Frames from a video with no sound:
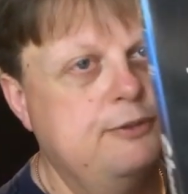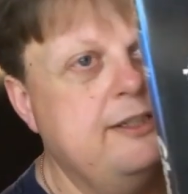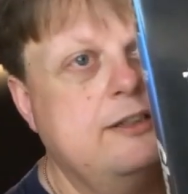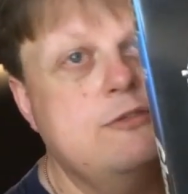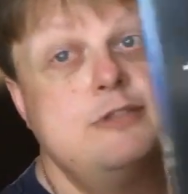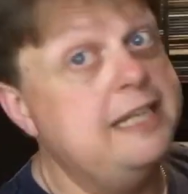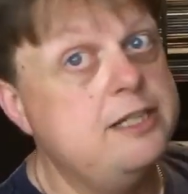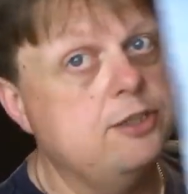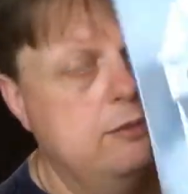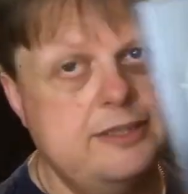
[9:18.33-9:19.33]
Brilliant
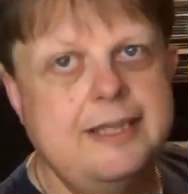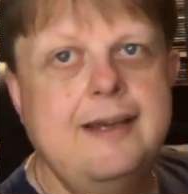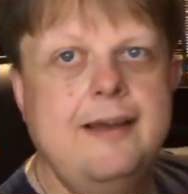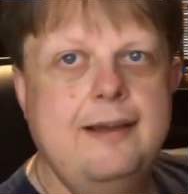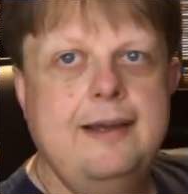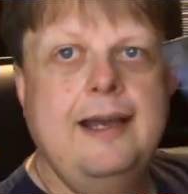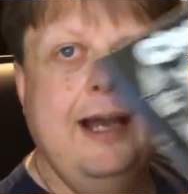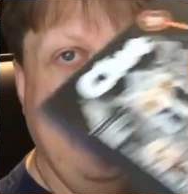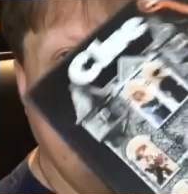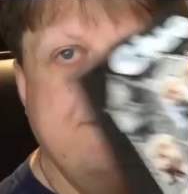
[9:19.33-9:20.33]
credentials.
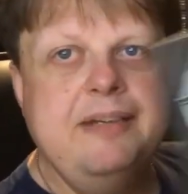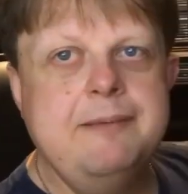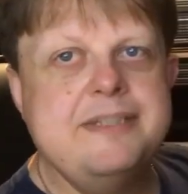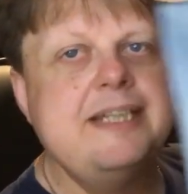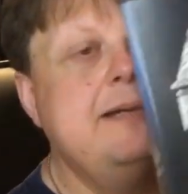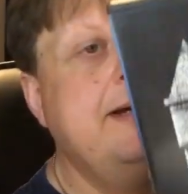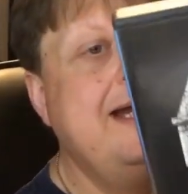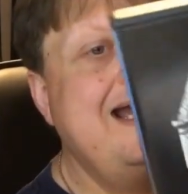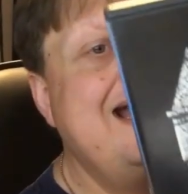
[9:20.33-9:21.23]
In the cinema,